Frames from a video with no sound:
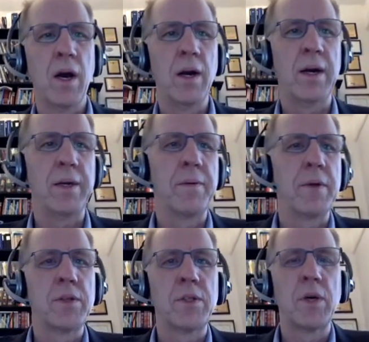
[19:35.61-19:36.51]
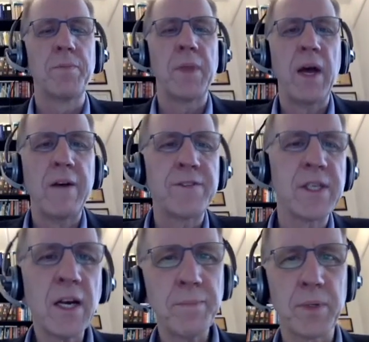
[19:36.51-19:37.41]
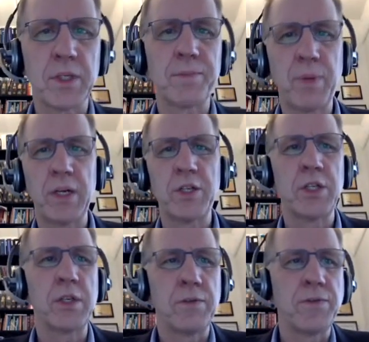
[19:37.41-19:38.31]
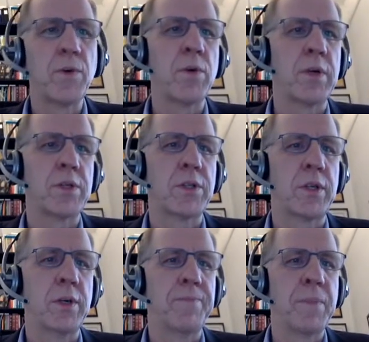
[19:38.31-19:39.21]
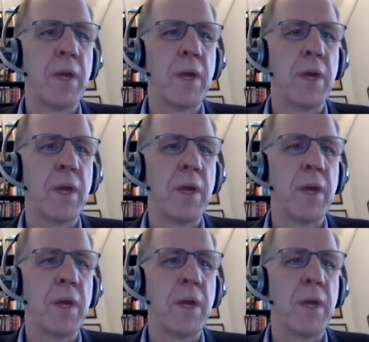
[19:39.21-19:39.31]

All right, so I've set up a spreadsheet for us here.